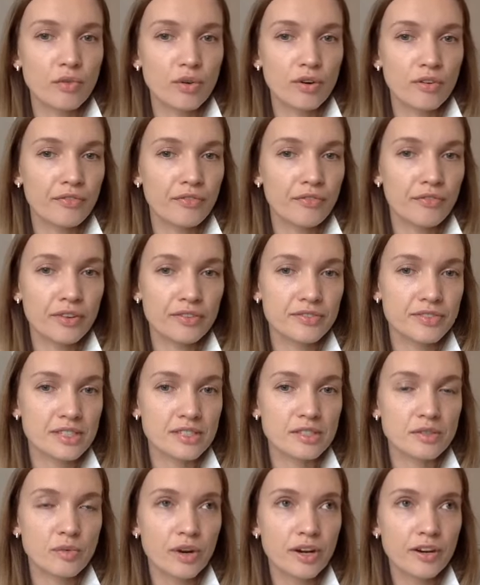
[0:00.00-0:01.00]
450
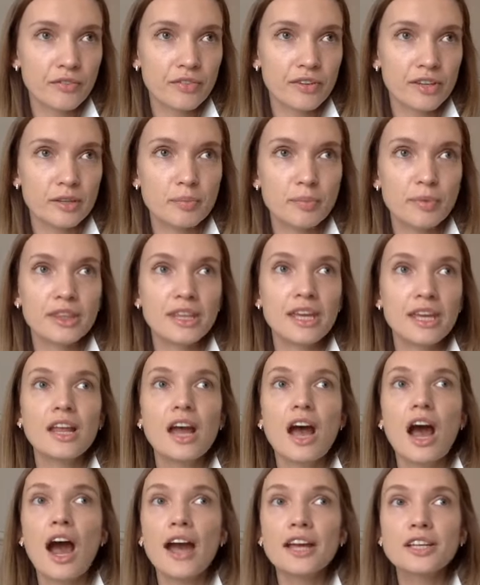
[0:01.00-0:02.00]
square feet, but then
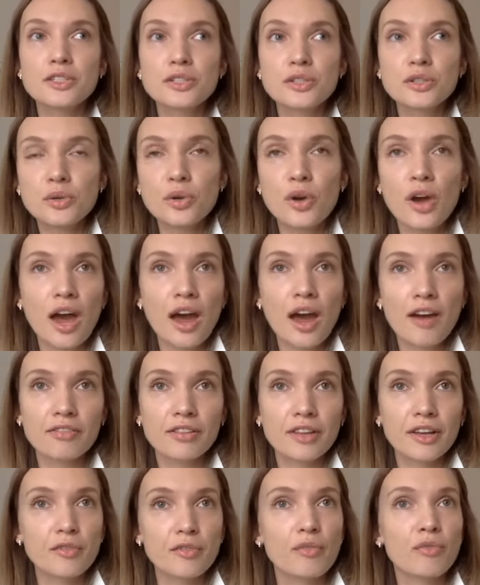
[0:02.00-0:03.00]
I do have
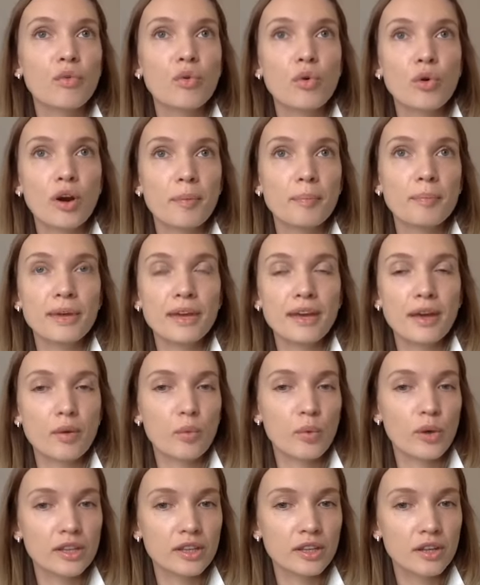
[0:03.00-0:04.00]
like four big
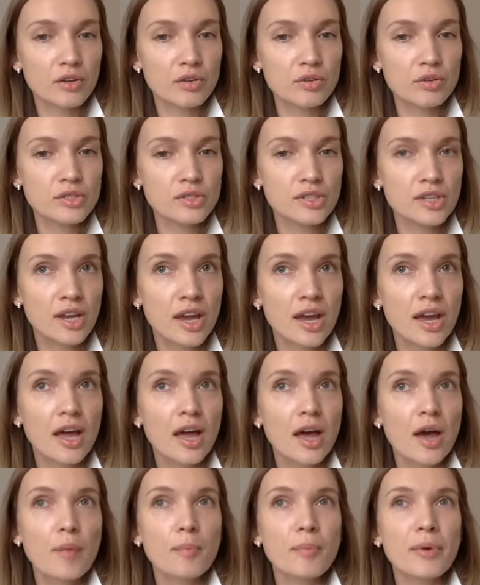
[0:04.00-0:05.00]
windows,
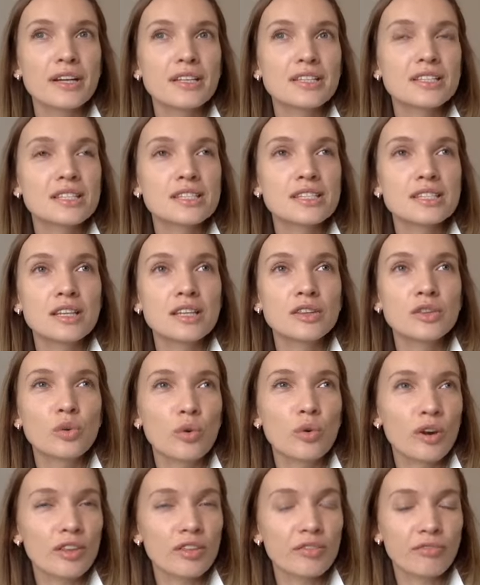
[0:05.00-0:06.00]
but it's
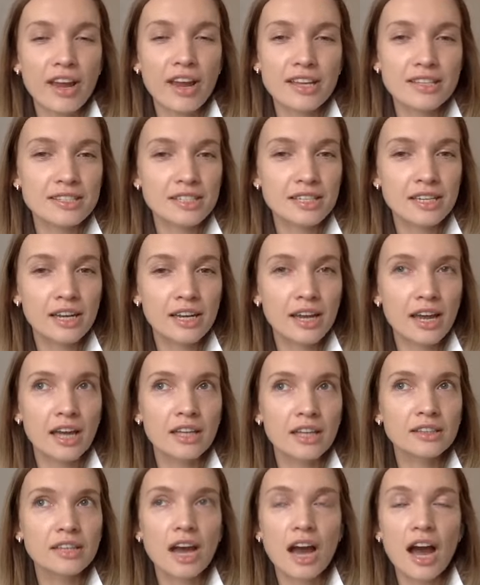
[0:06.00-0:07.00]
north facing
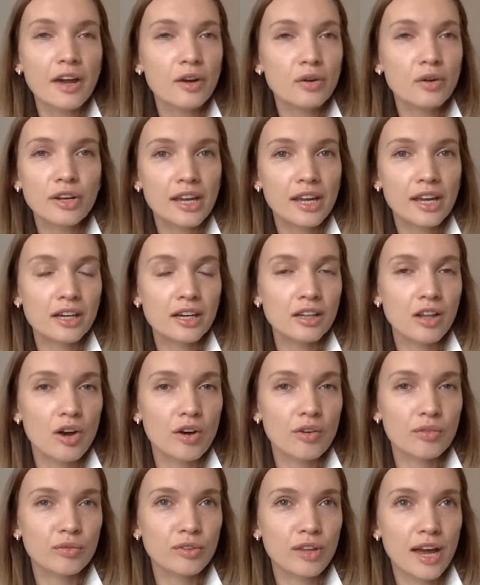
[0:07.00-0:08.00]
and I don't get a
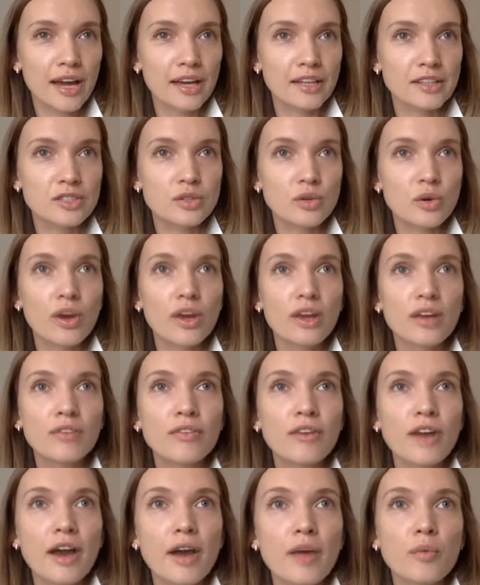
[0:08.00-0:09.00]
lot of light. So if
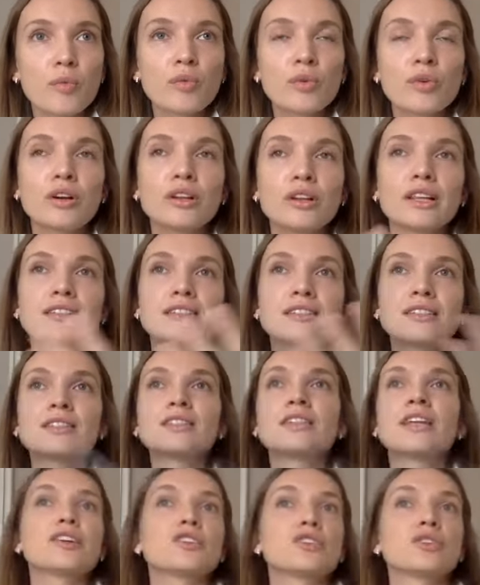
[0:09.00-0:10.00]
I were like still
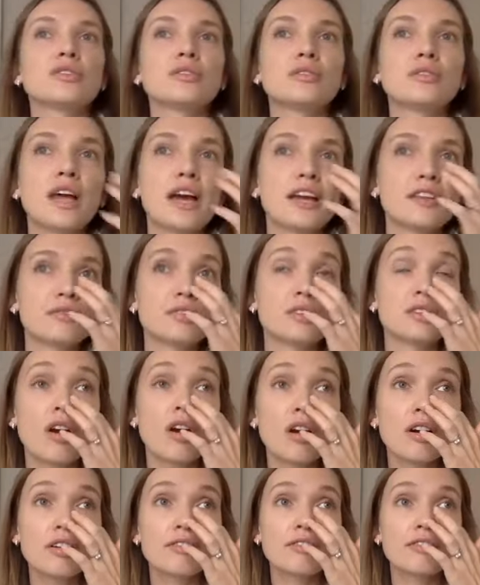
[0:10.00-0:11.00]
natural light
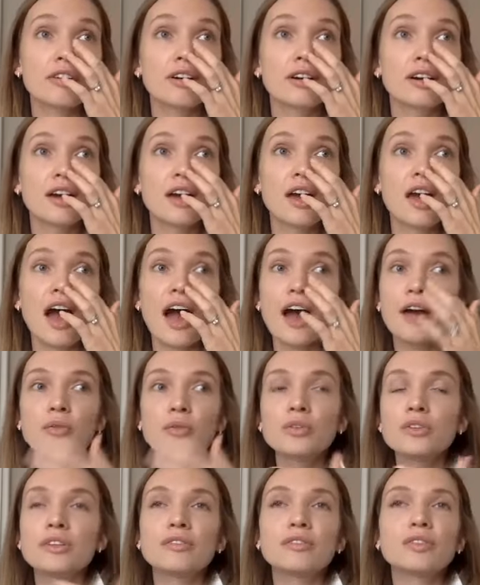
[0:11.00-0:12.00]
photographer, I
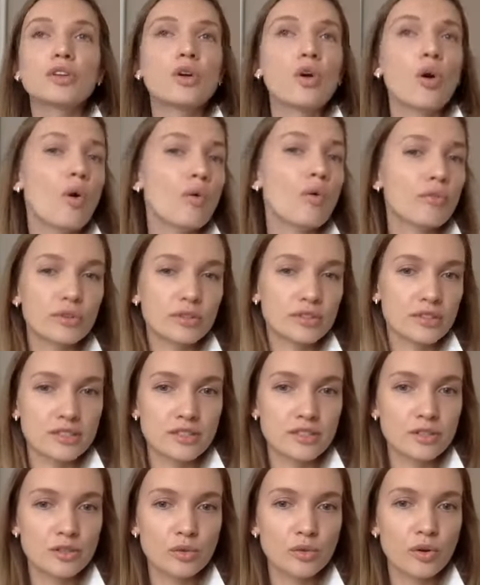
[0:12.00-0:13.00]
wouldn't even go for this
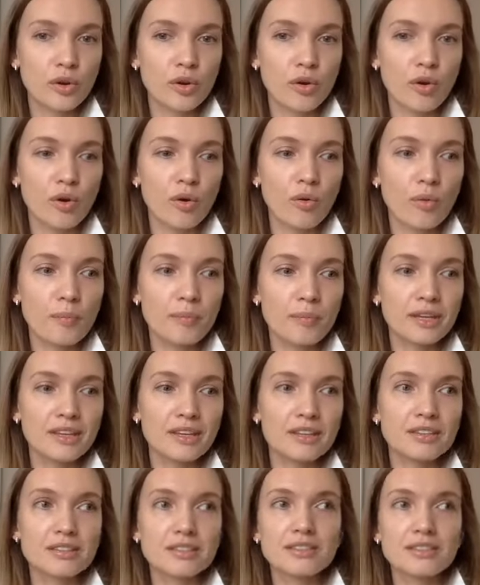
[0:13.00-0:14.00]
studio
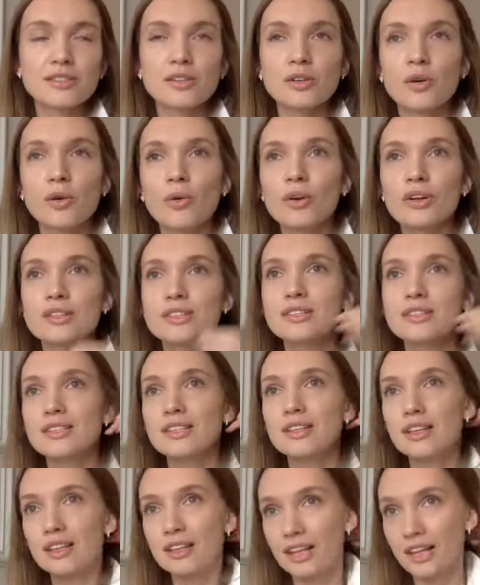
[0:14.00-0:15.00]
because, it's
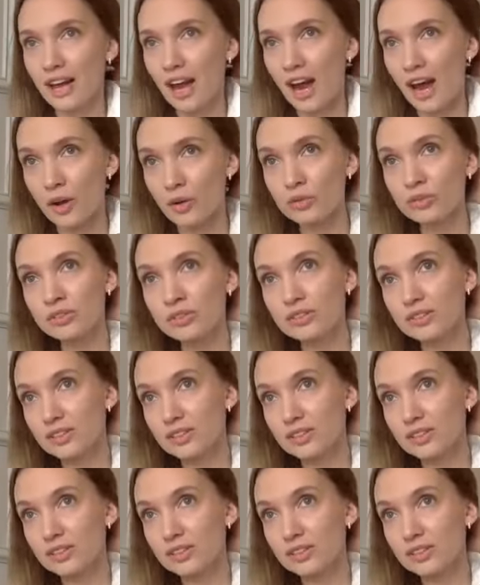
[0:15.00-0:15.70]
like I don't